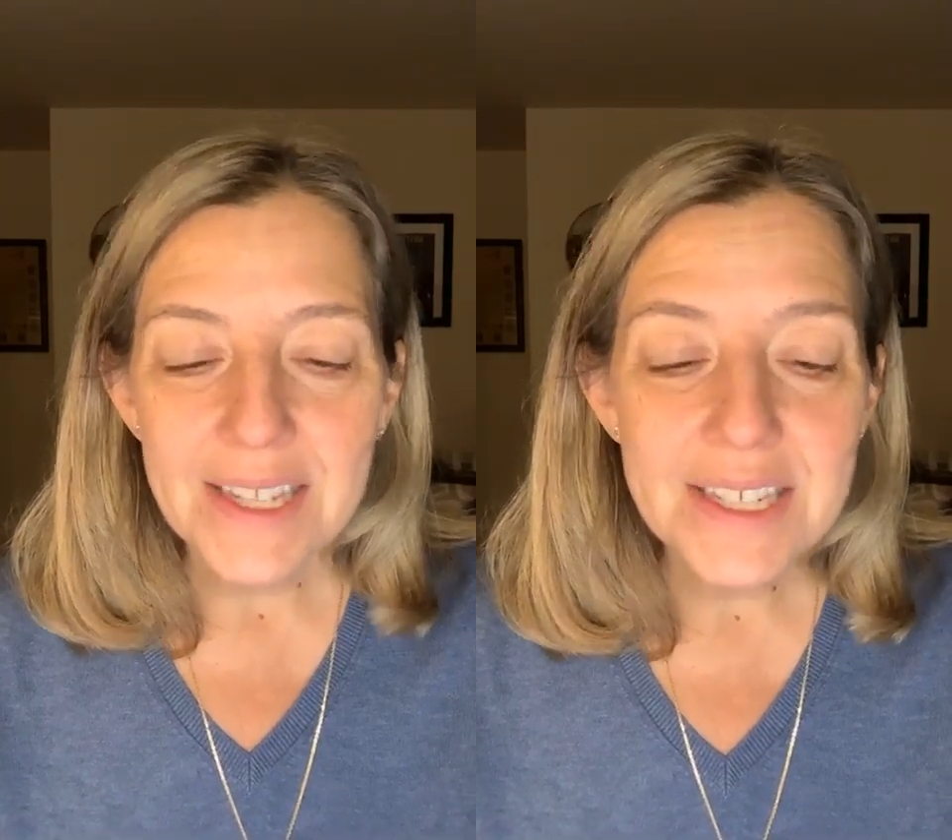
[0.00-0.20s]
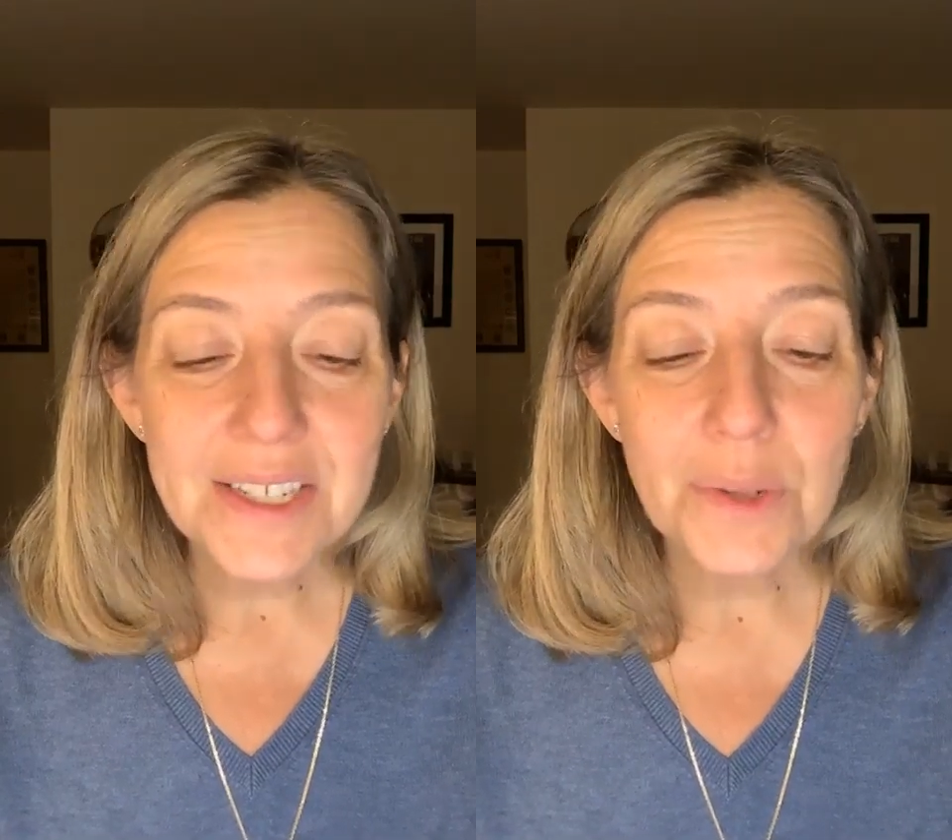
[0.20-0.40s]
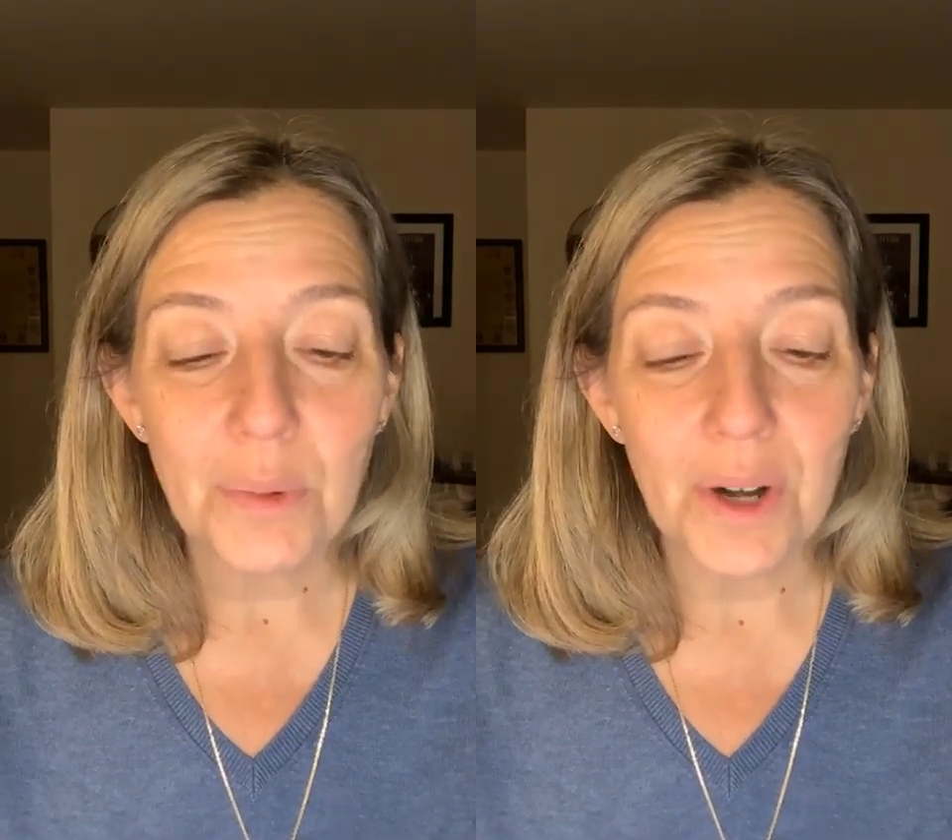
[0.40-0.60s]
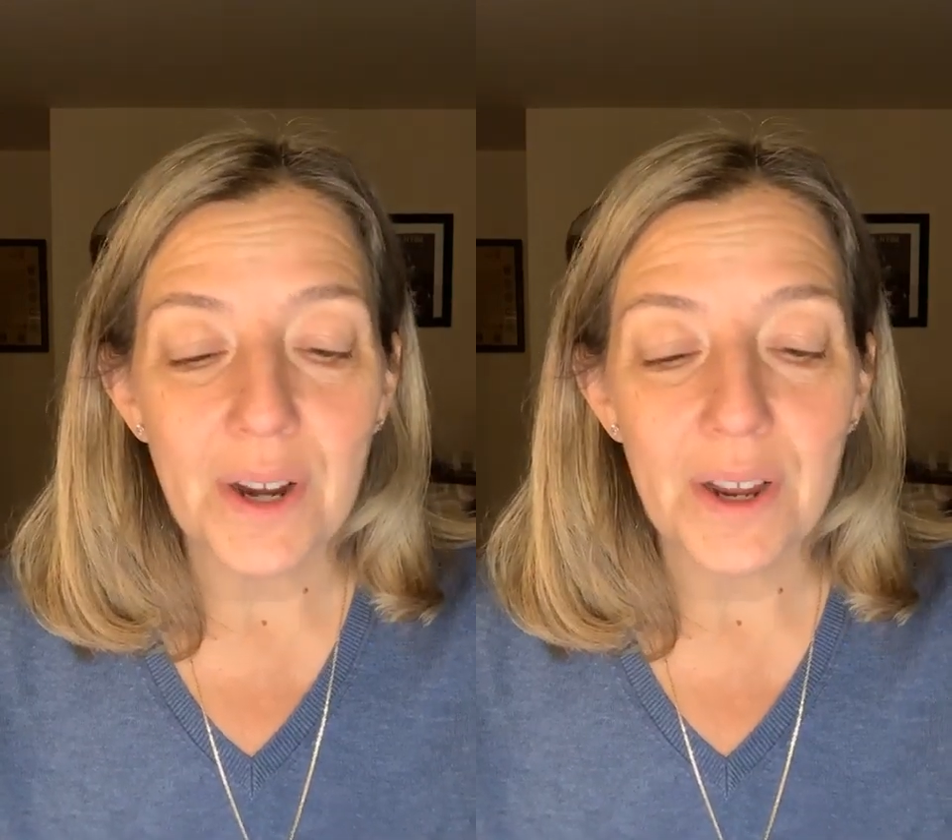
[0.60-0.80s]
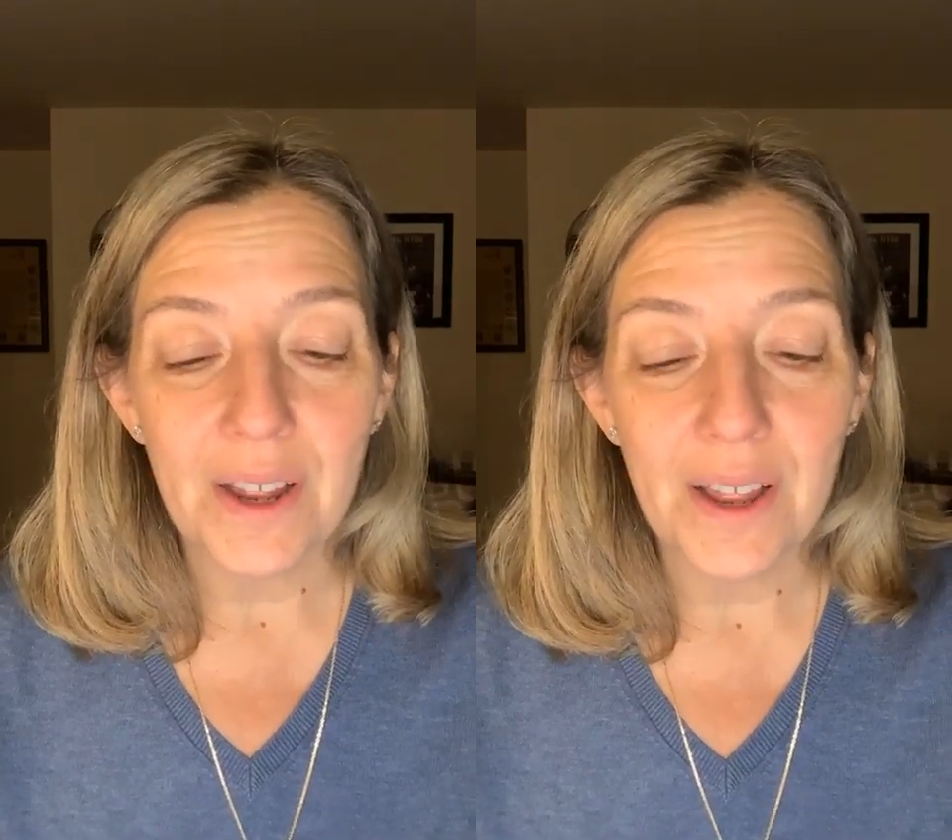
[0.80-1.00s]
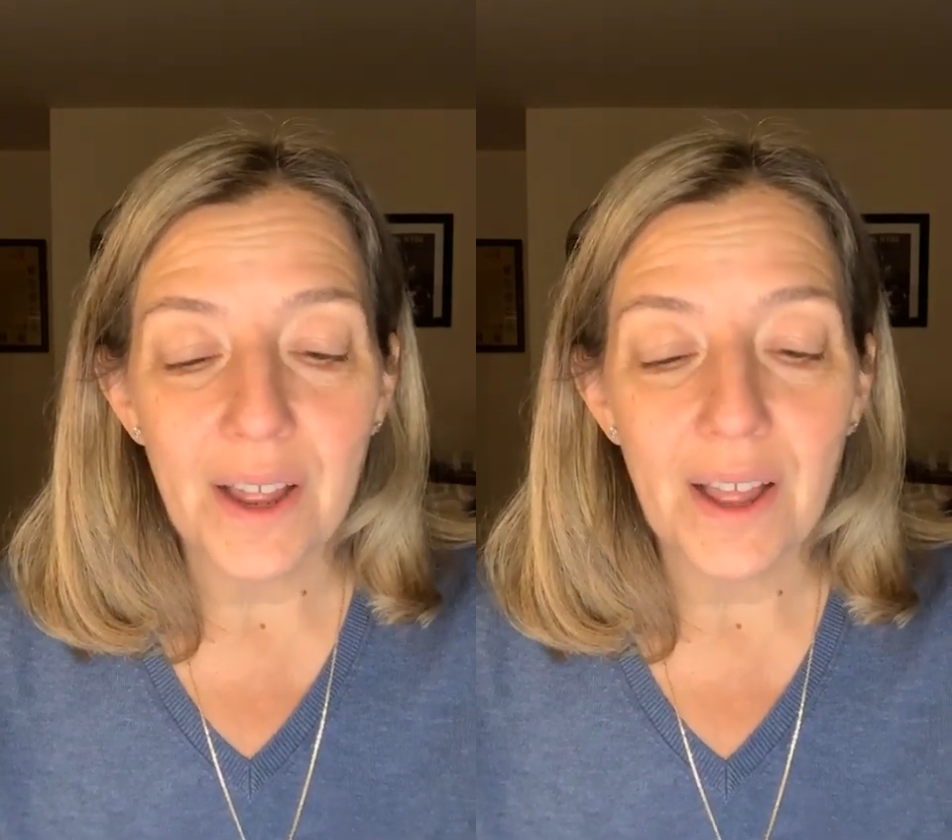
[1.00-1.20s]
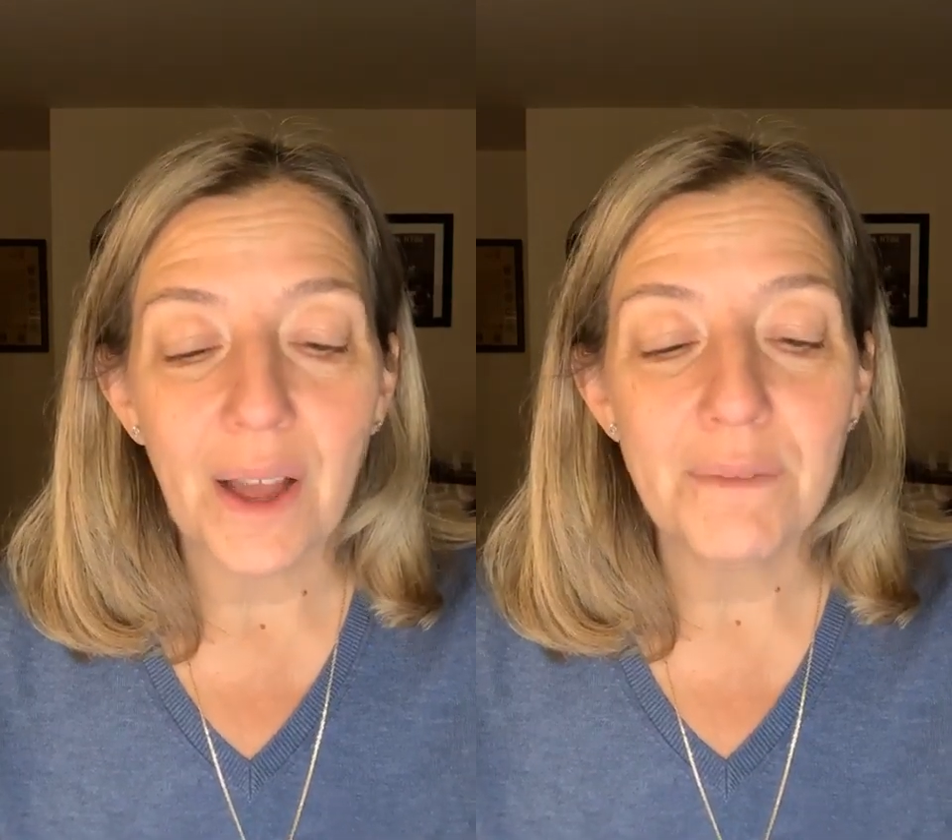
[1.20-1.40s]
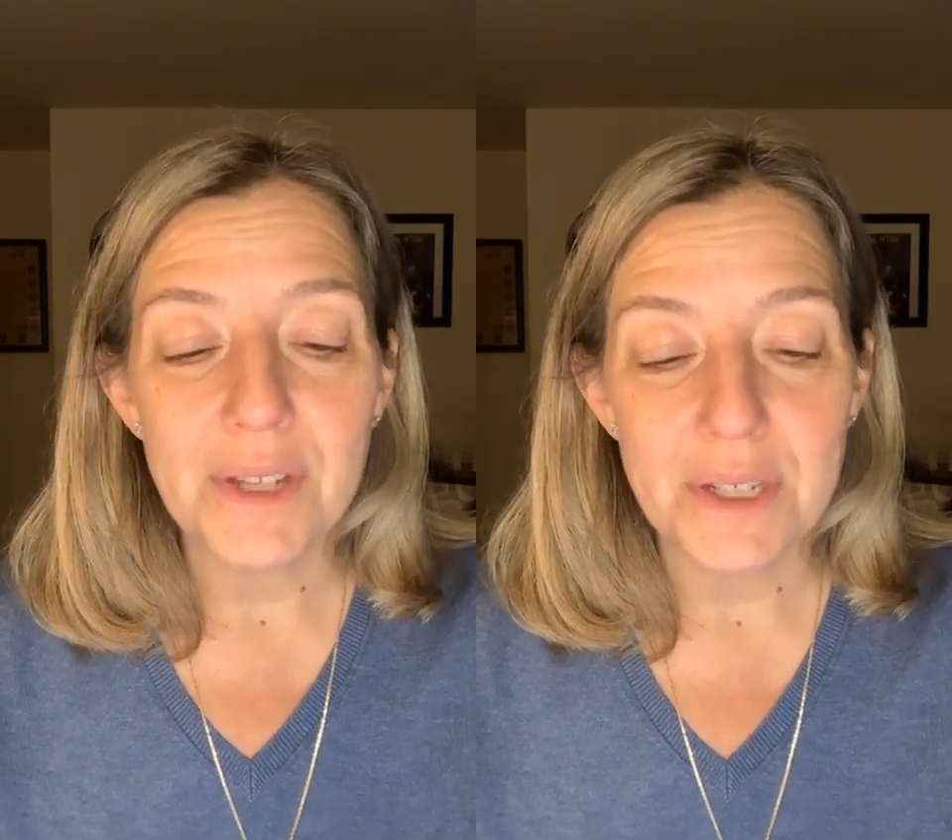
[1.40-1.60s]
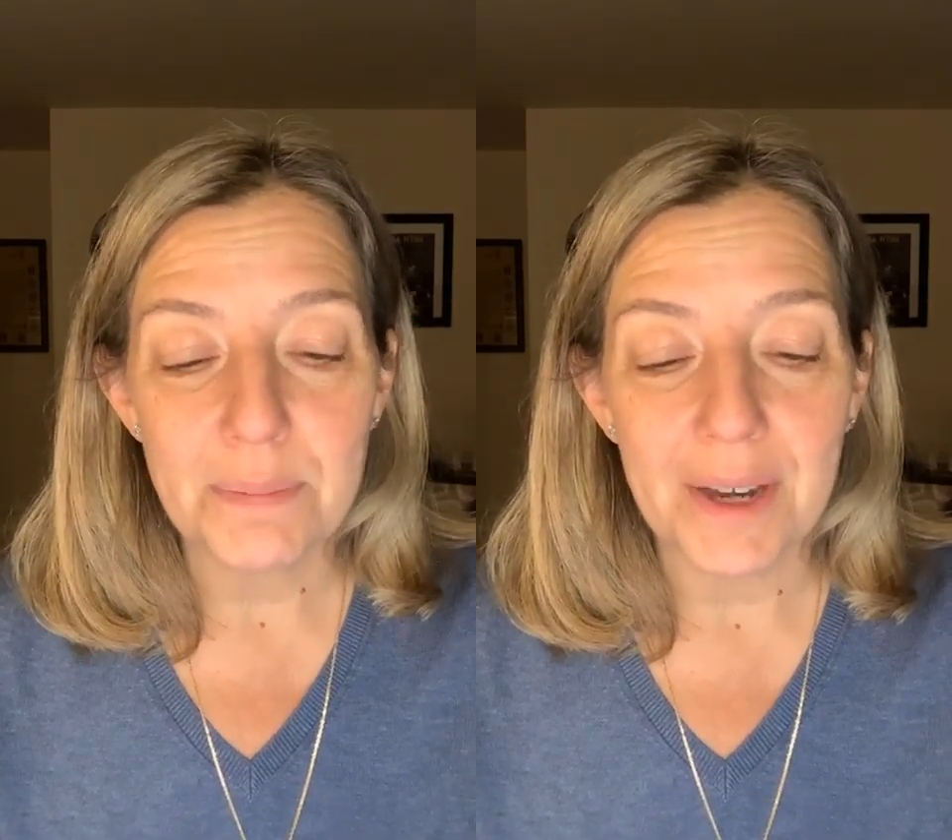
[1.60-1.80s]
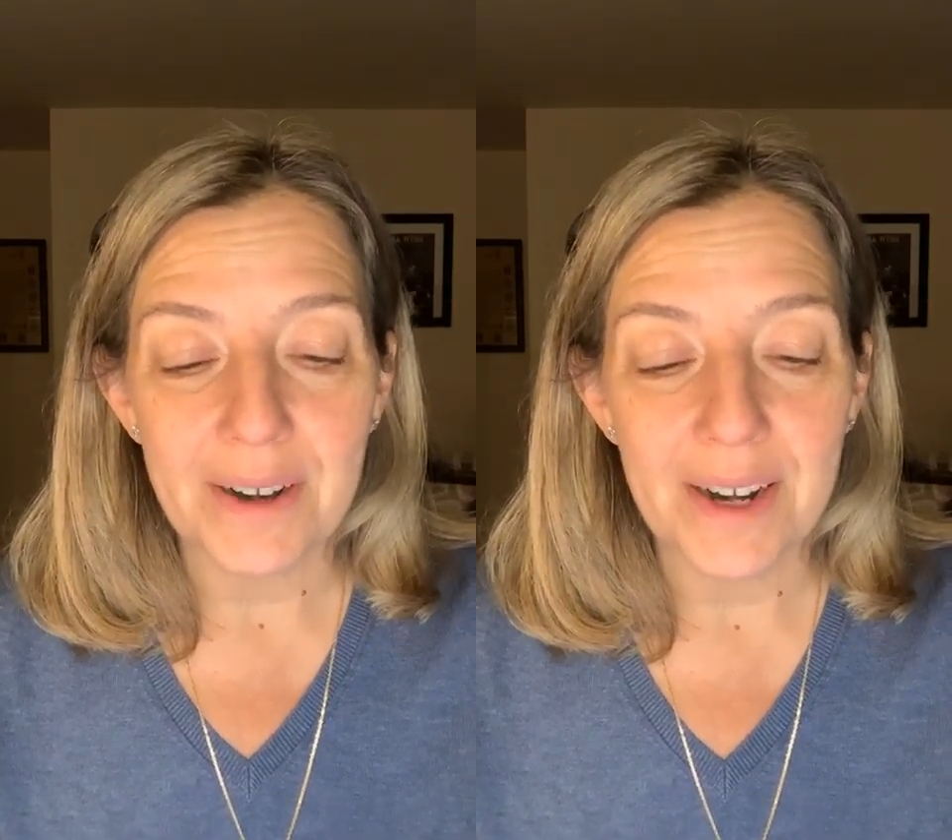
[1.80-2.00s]
This is the work of the
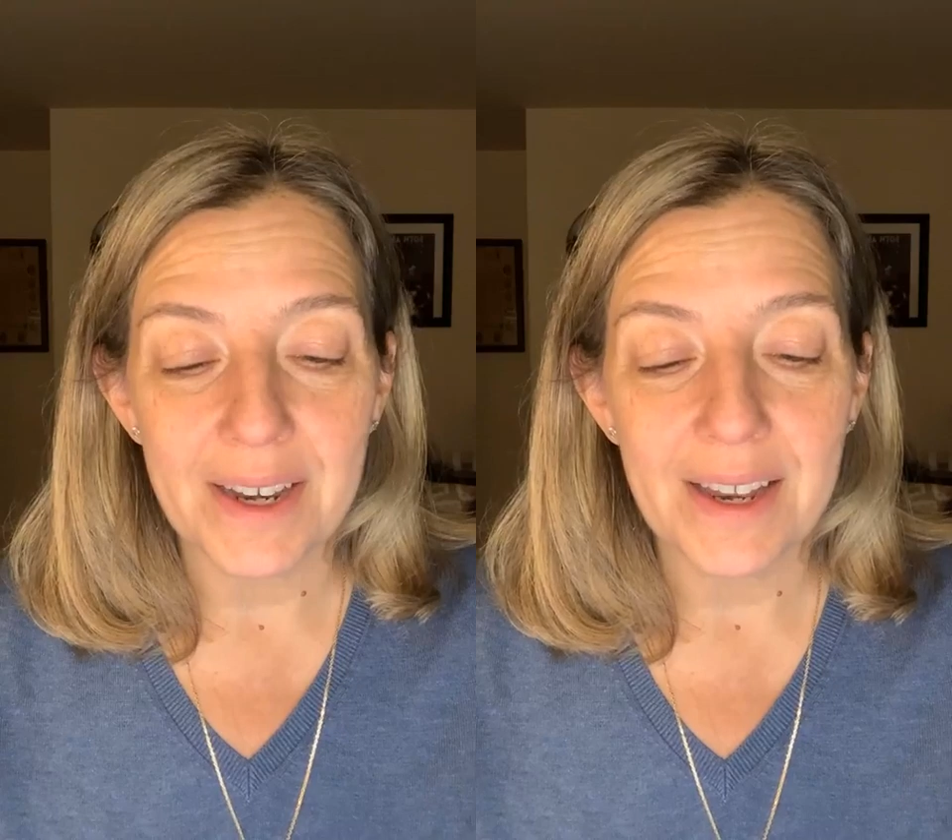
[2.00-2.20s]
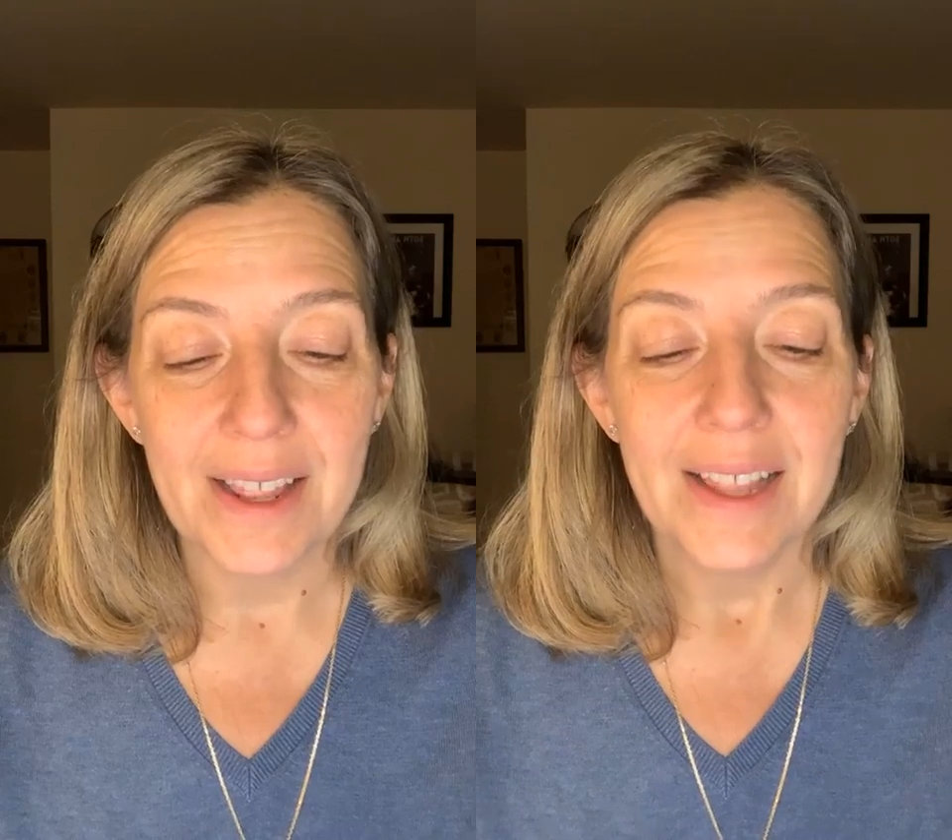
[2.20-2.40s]
Spirit,